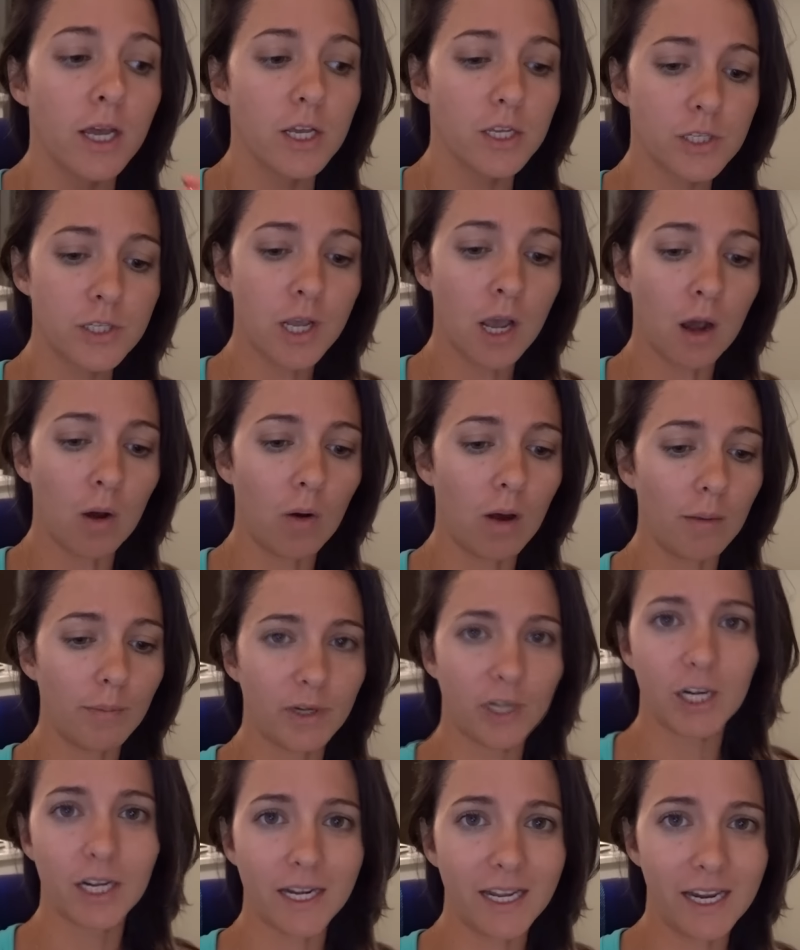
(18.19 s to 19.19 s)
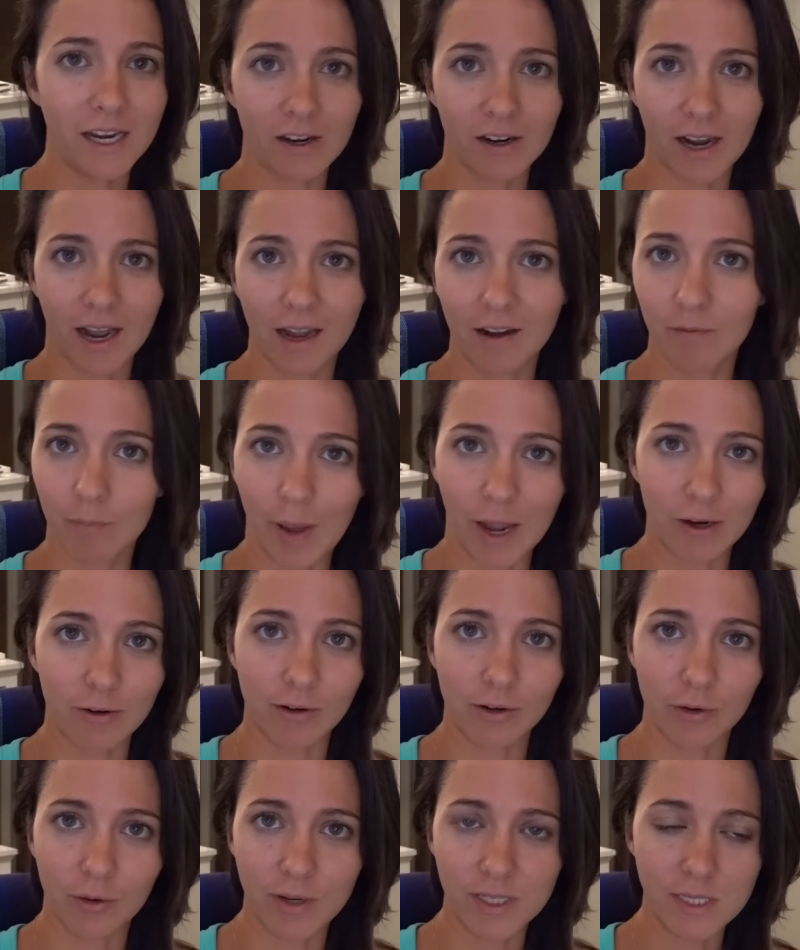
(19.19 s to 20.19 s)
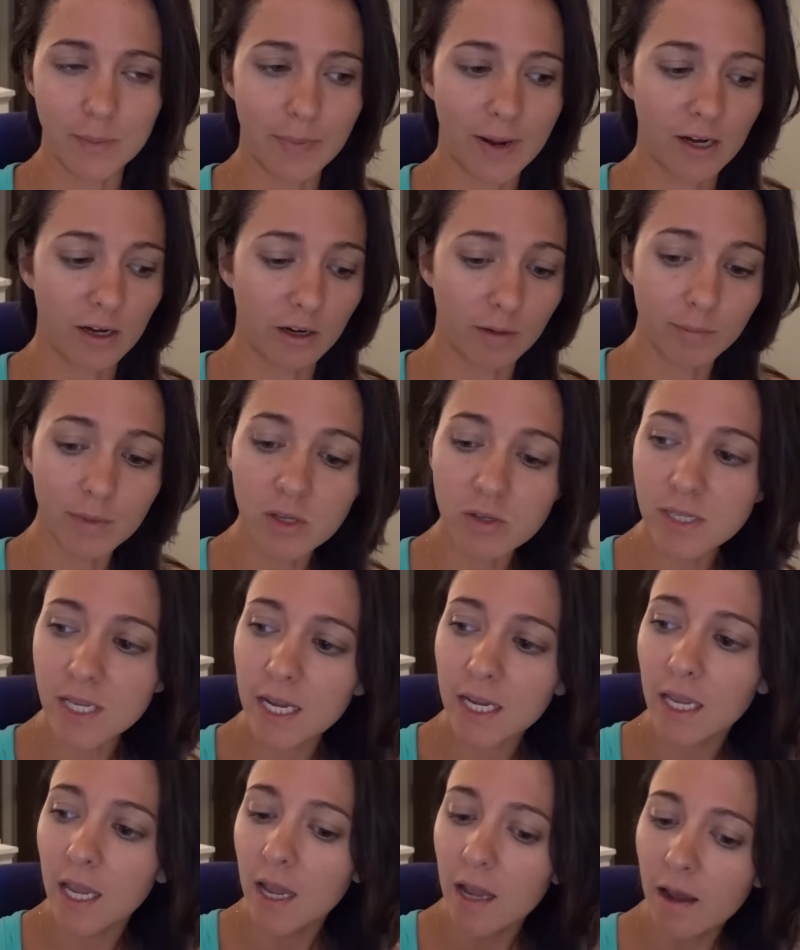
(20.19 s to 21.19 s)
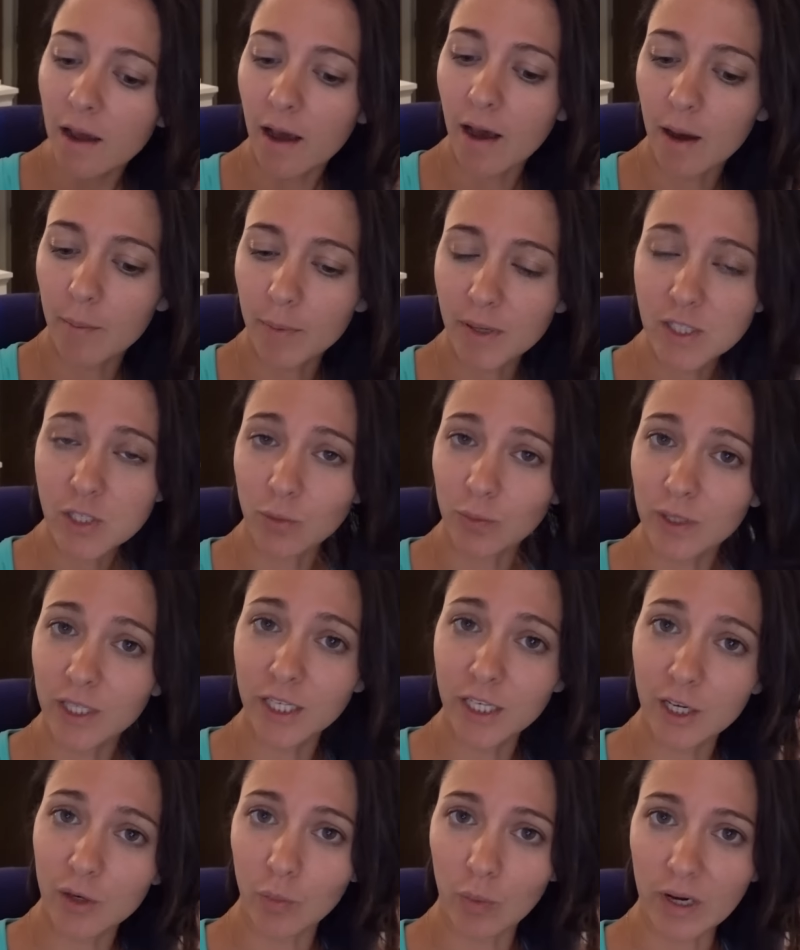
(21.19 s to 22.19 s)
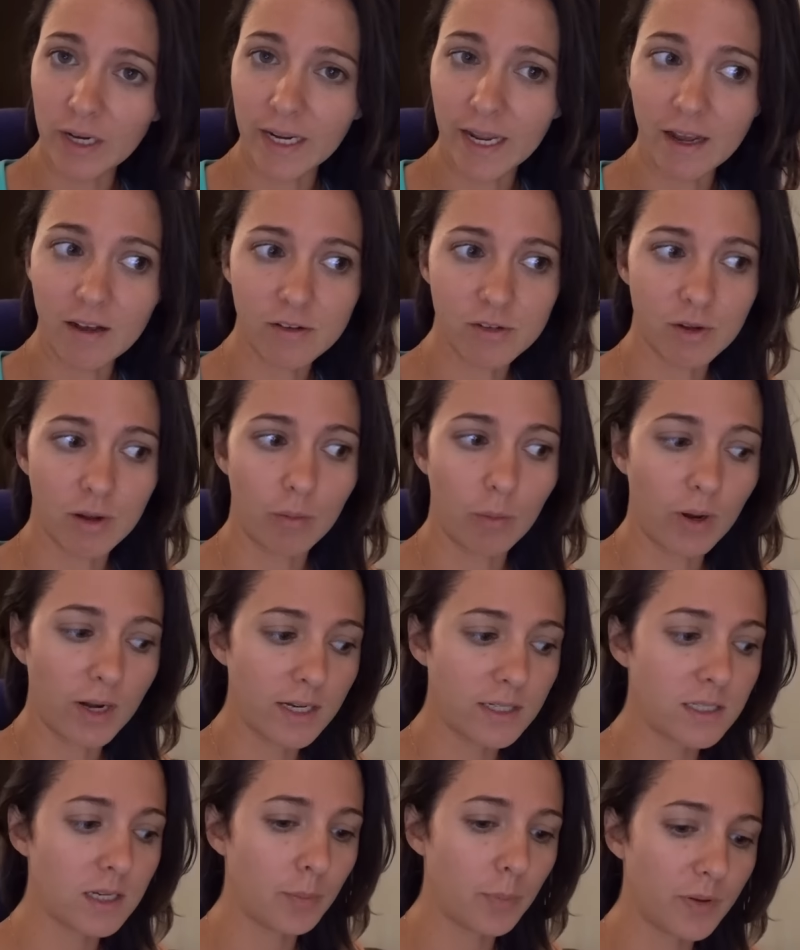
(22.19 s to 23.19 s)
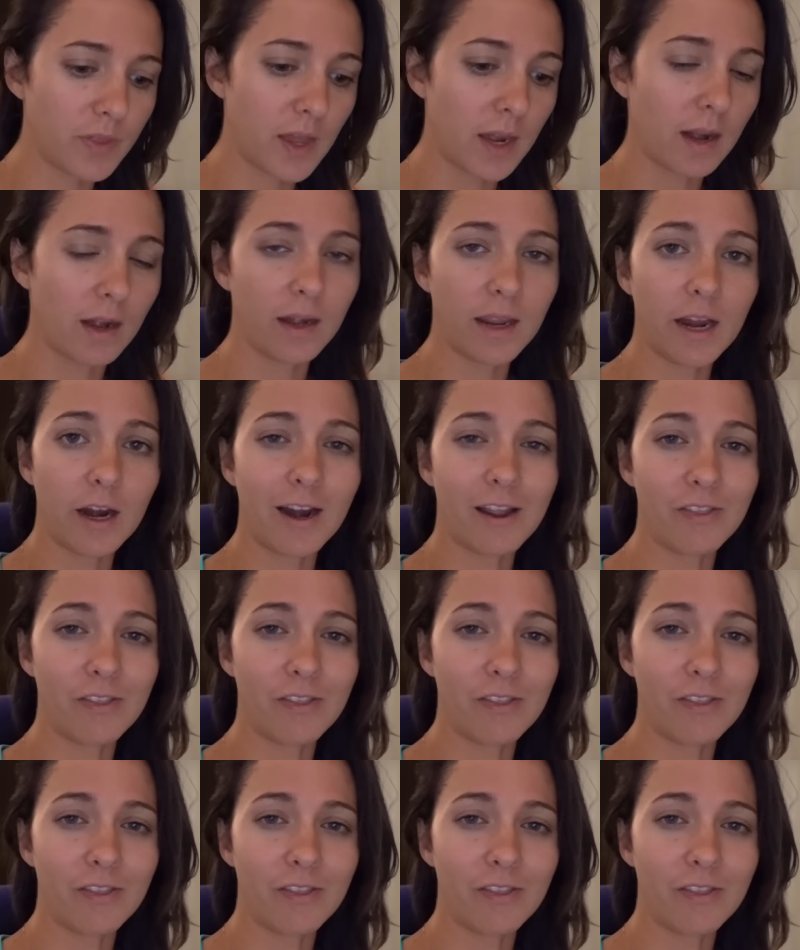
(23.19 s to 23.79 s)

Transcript: So you're gonna hear kind of background noise and background music, but it's a really good workout, so I wanted to put that in here.